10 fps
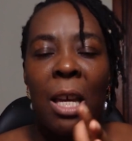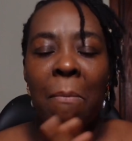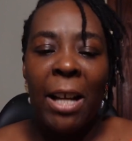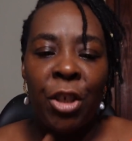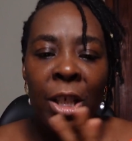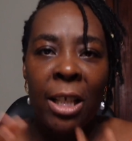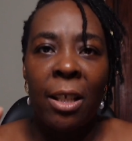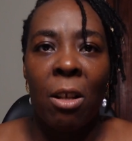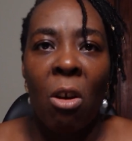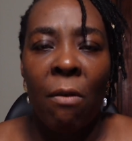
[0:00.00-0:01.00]
Imagine this
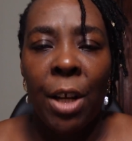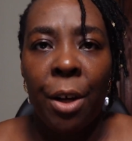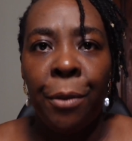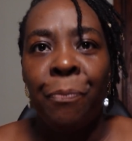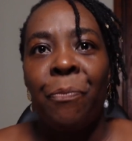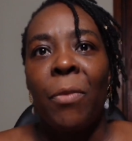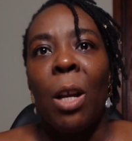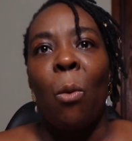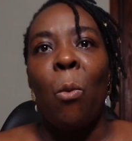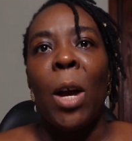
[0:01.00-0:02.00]
scenario
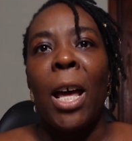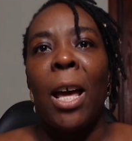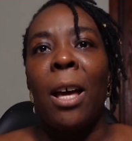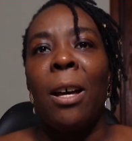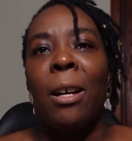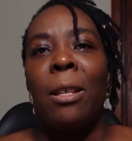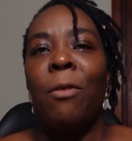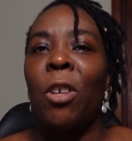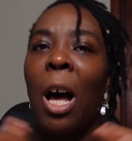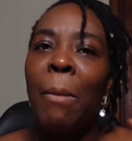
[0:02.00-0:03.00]
where
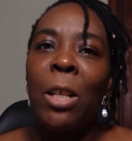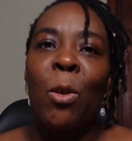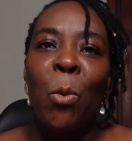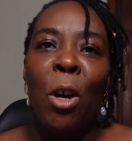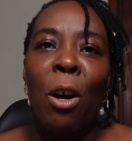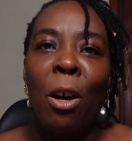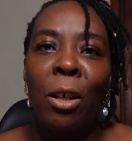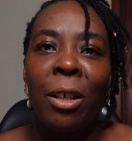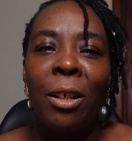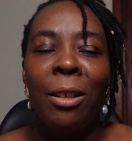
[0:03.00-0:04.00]
you've come into work,